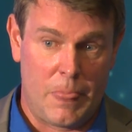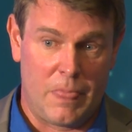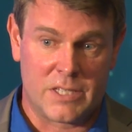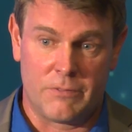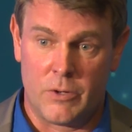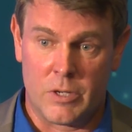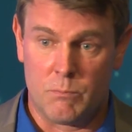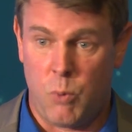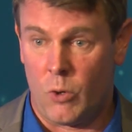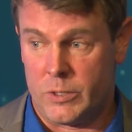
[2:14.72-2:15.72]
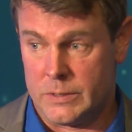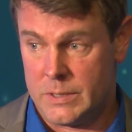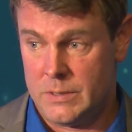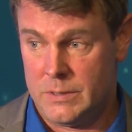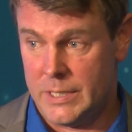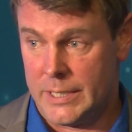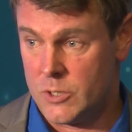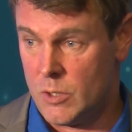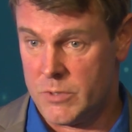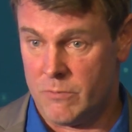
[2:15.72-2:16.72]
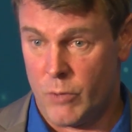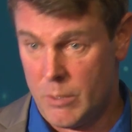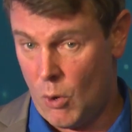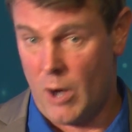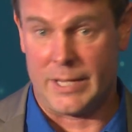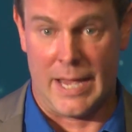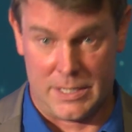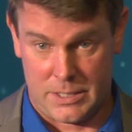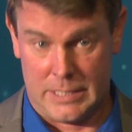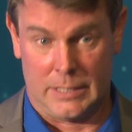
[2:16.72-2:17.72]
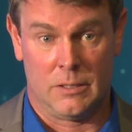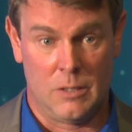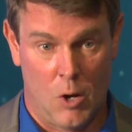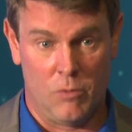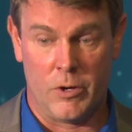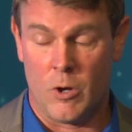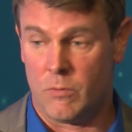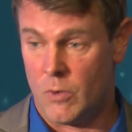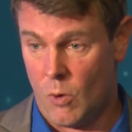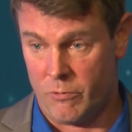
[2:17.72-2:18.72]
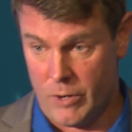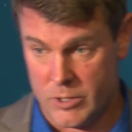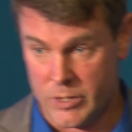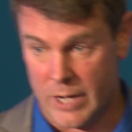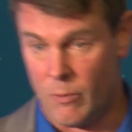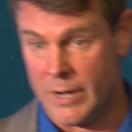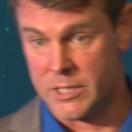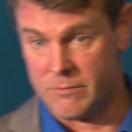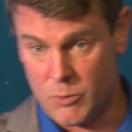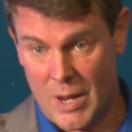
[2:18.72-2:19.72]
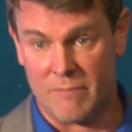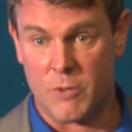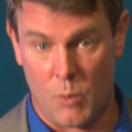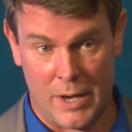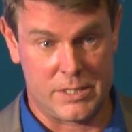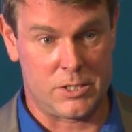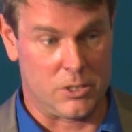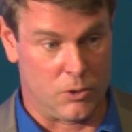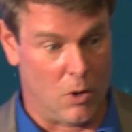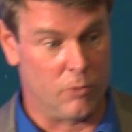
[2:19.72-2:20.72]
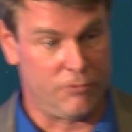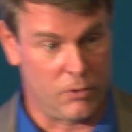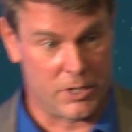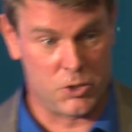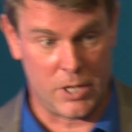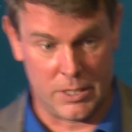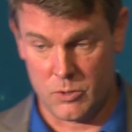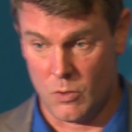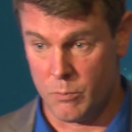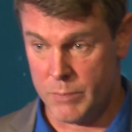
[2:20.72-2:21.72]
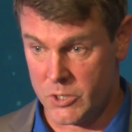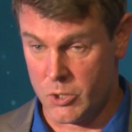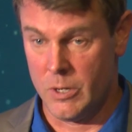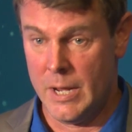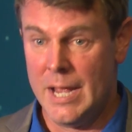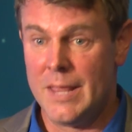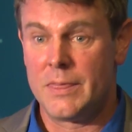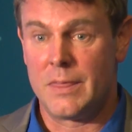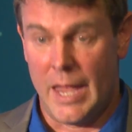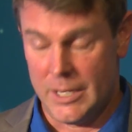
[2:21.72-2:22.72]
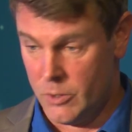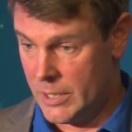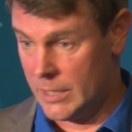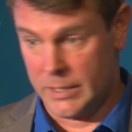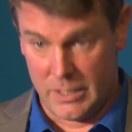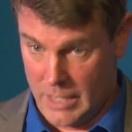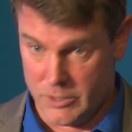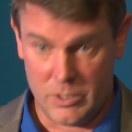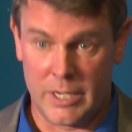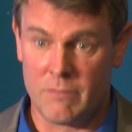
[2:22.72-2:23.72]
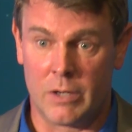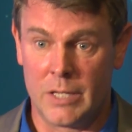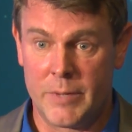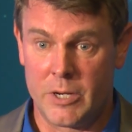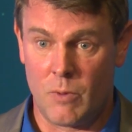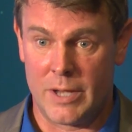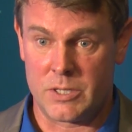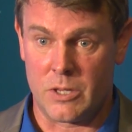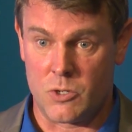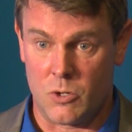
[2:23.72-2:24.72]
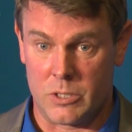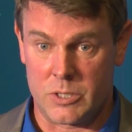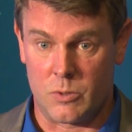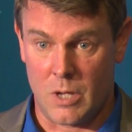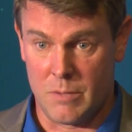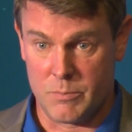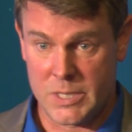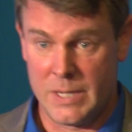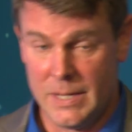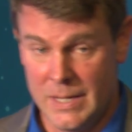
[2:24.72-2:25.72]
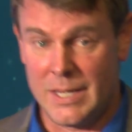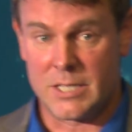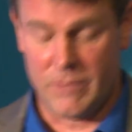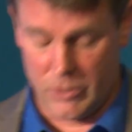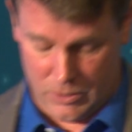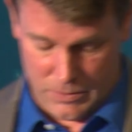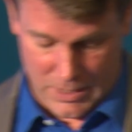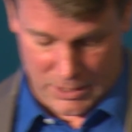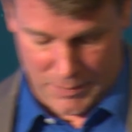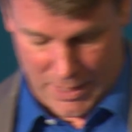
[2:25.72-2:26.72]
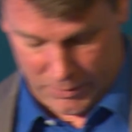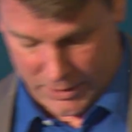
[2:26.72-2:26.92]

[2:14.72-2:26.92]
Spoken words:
That's a very important thing in terms of rebroadcasting over and over, or for internet rights. If you have the rights to your own footage and to your own picture, and you can give unlimited rights to the journalist who comes, that's a very good thing to be able